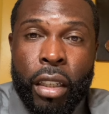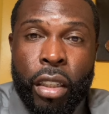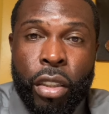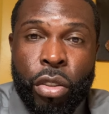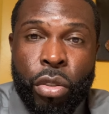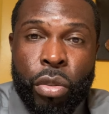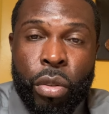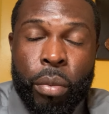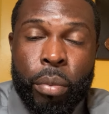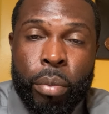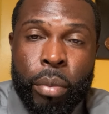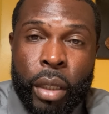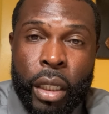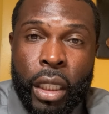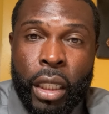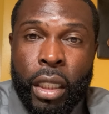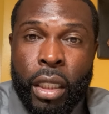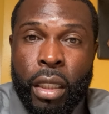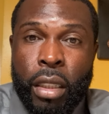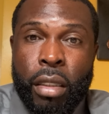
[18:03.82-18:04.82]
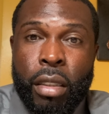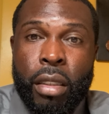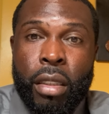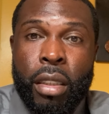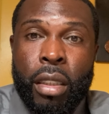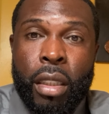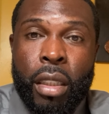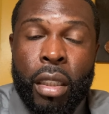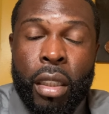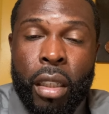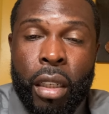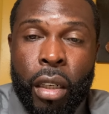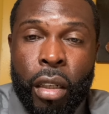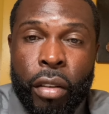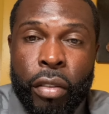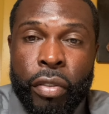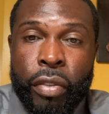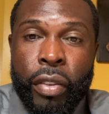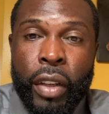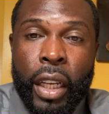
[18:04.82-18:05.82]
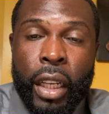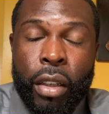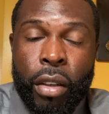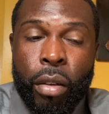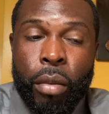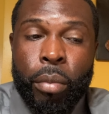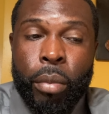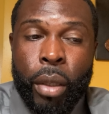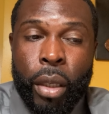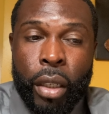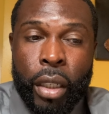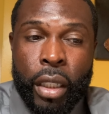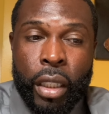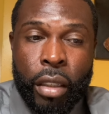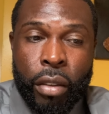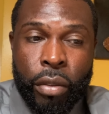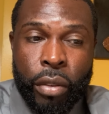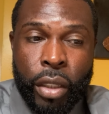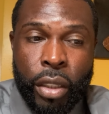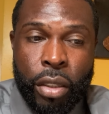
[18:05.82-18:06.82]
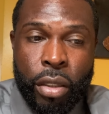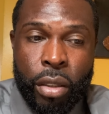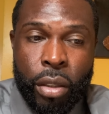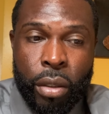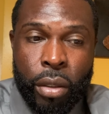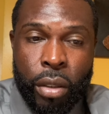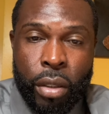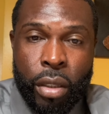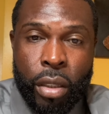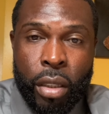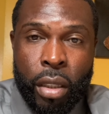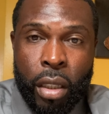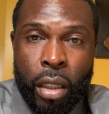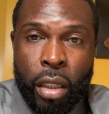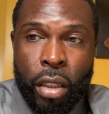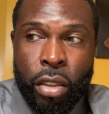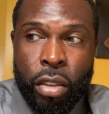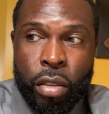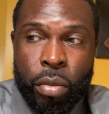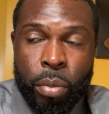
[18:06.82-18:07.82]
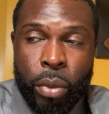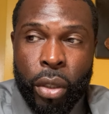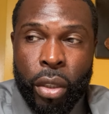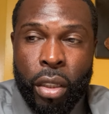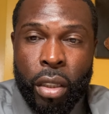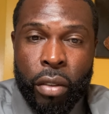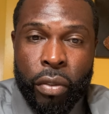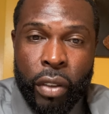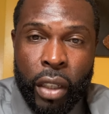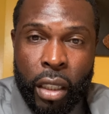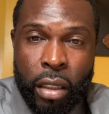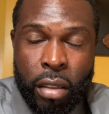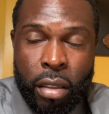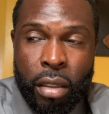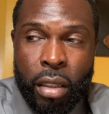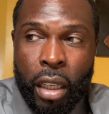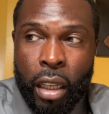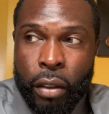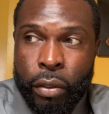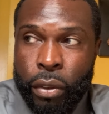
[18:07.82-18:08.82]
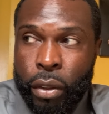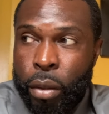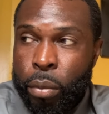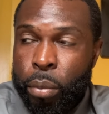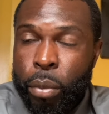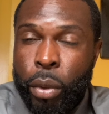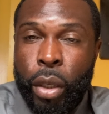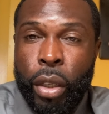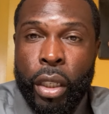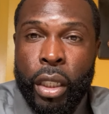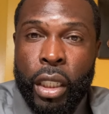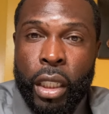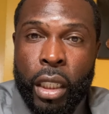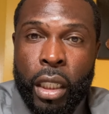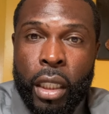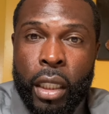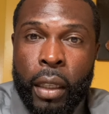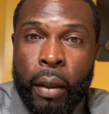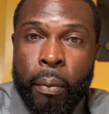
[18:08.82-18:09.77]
a tremendous effect on marketing research. Smart devices have a marketing